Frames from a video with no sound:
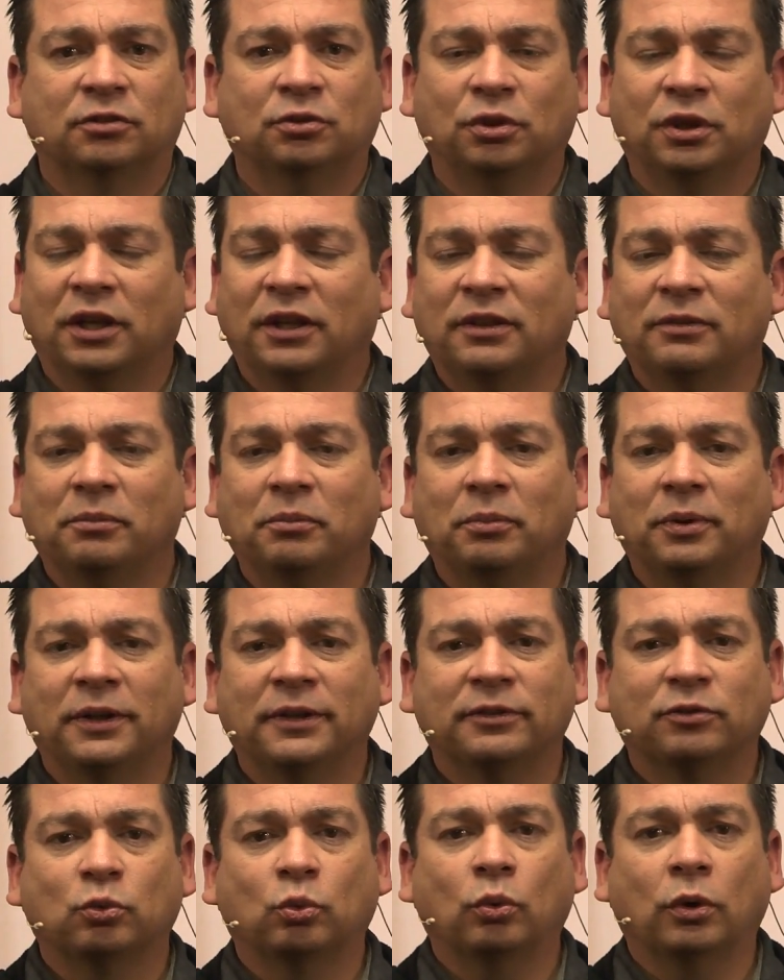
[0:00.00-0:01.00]
You can
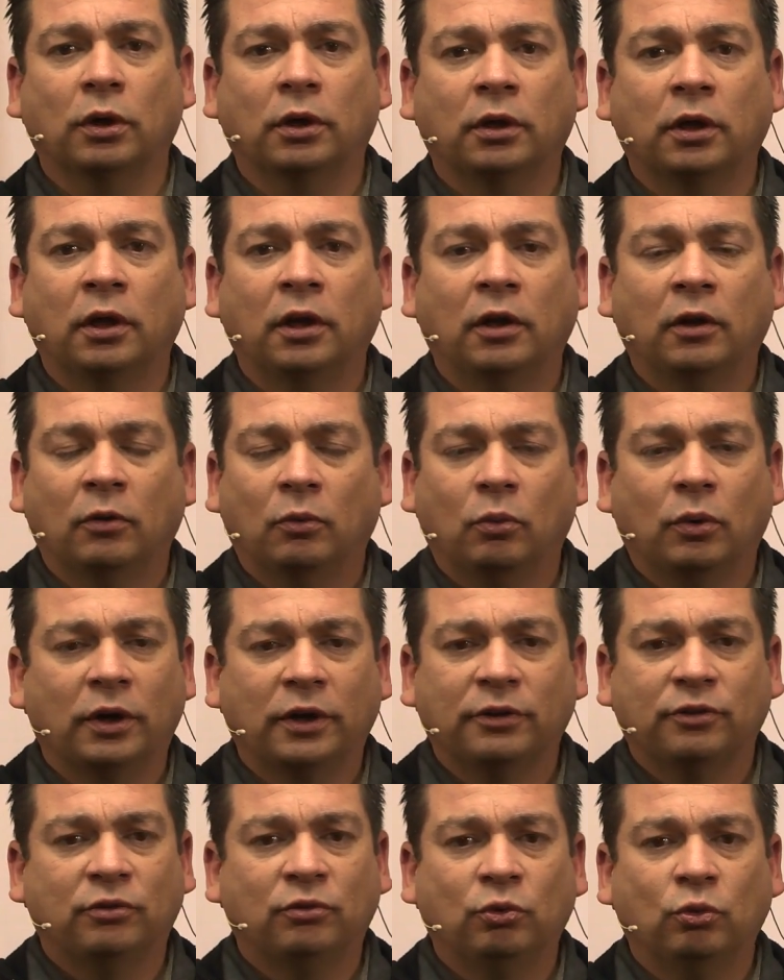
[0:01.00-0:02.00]
invest what, what,
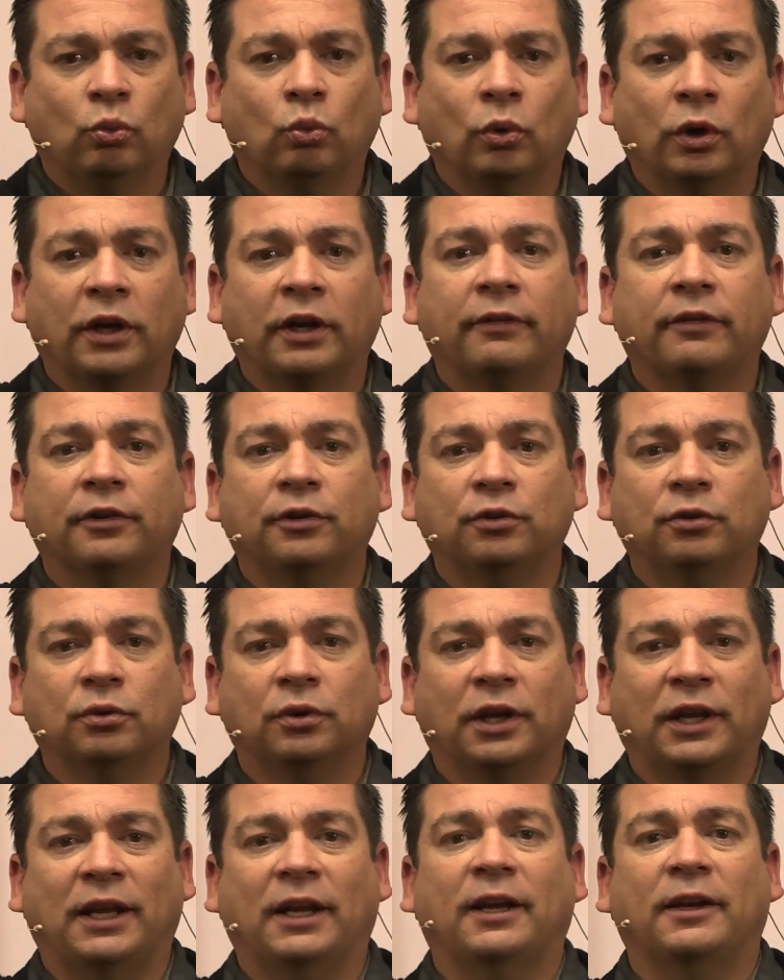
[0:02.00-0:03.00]
whatever you
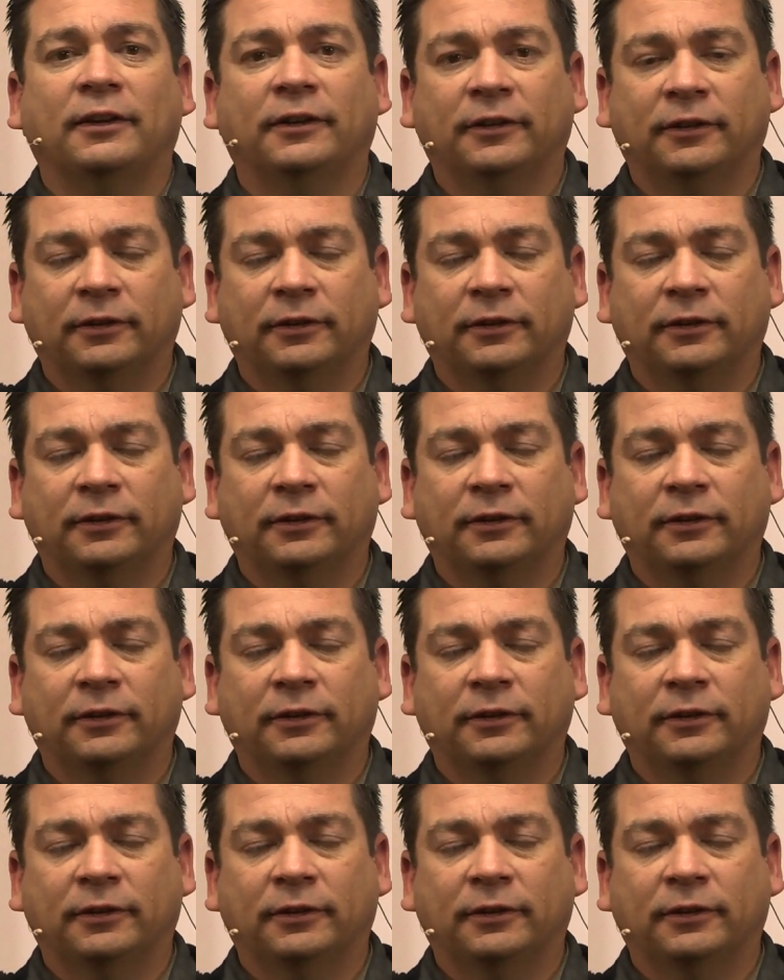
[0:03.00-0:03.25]
can.